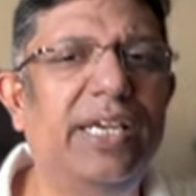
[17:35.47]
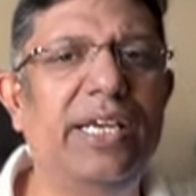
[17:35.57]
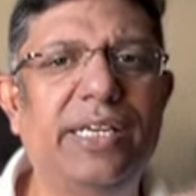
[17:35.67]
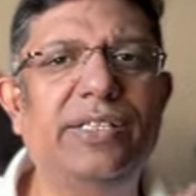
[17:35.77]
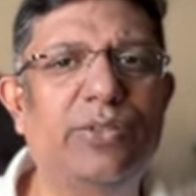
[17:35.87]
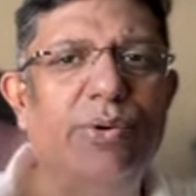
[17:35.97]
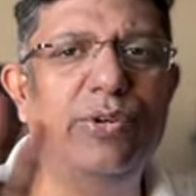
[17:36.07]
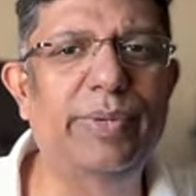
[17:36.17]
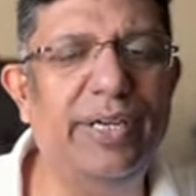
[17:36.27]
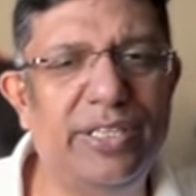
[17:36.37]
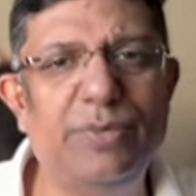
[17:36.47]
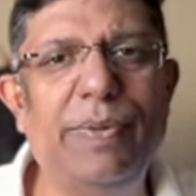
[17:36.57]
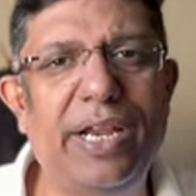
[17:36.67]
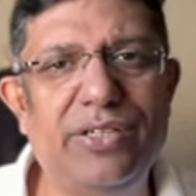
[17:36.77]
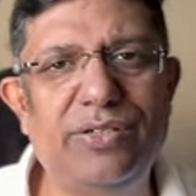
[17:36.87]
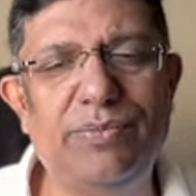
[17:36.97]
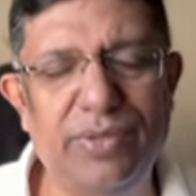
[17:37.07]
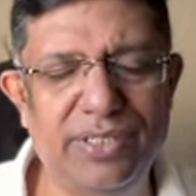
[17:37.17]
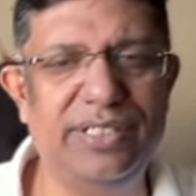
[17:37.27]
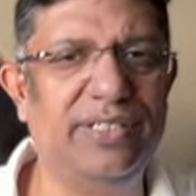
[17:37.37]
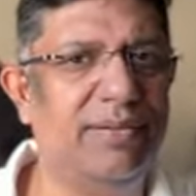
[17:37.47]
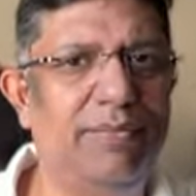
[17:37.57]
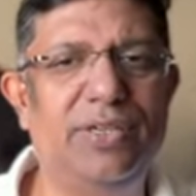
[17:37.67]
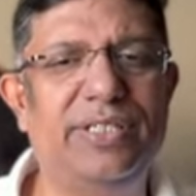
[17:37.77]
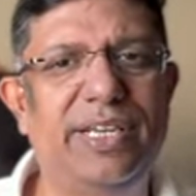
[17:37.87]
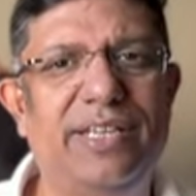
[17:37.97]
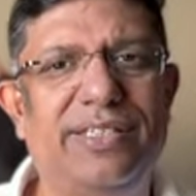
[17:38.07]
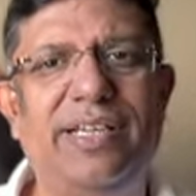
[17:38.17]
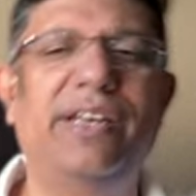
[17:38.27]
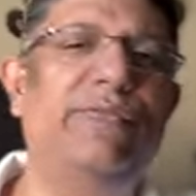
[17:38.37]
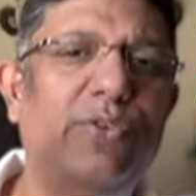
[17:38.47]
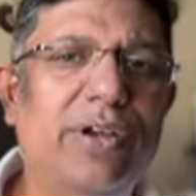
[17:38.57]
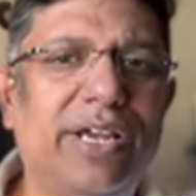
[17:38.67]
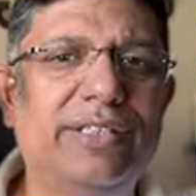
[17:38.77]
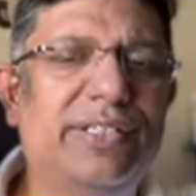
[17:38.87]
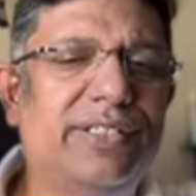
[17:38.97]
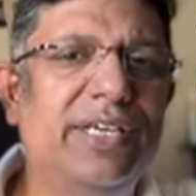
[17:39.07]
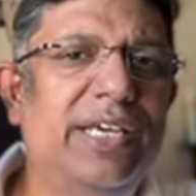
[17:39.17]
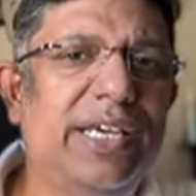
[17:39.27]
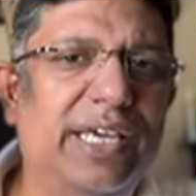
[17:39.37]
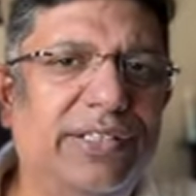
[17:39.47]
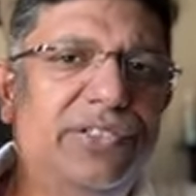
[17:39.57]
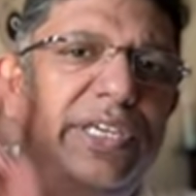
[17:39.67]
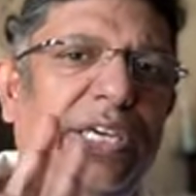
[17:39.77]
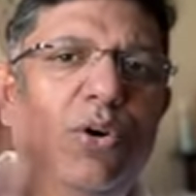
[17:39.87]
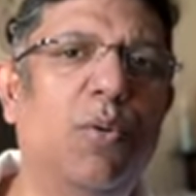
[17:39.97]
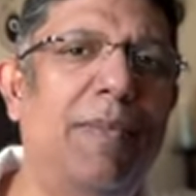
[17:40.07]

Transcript: It is going to be dispatched mercilessly. And if you are in this ego